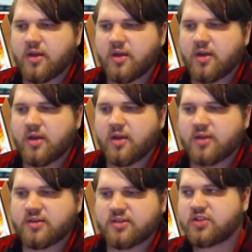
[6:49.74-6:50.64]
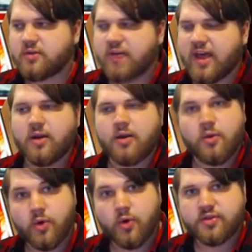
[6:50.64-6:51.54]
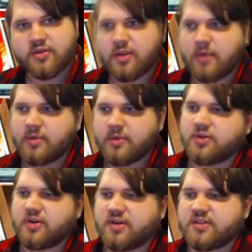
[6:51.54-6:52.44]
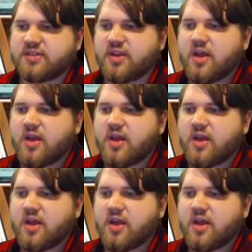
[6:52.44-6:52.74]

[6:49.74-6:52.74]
So we're going to do that with the Summon Sorceress.